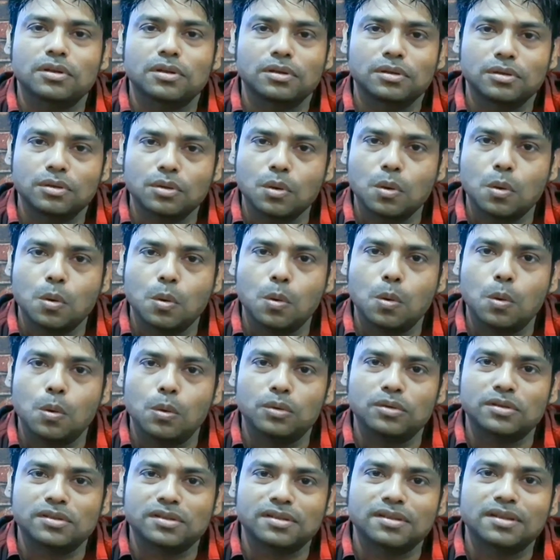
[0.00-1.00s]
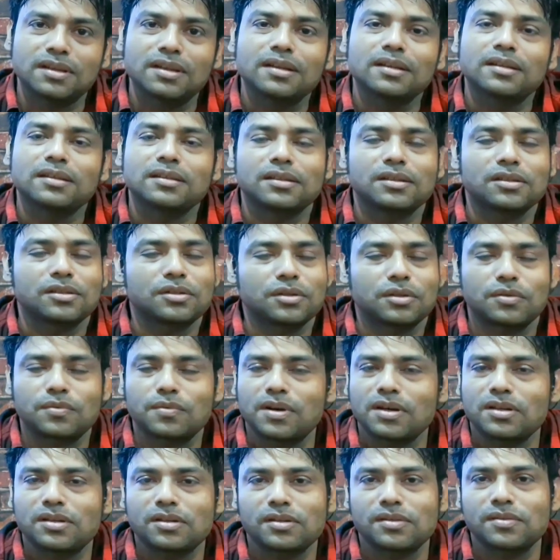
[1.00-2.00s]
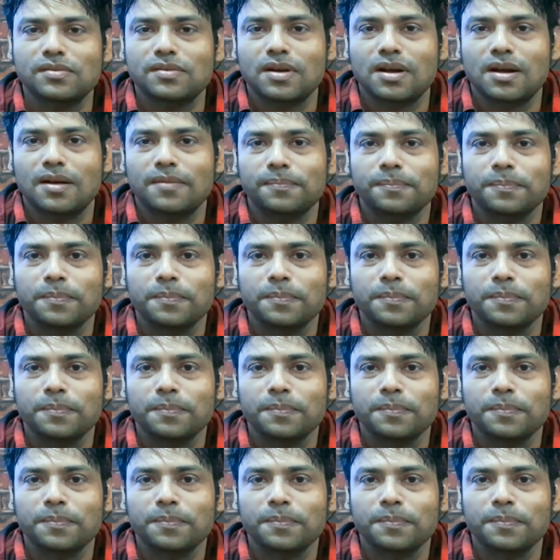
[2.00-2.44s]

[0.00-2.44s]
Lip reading: notes, etc., etc.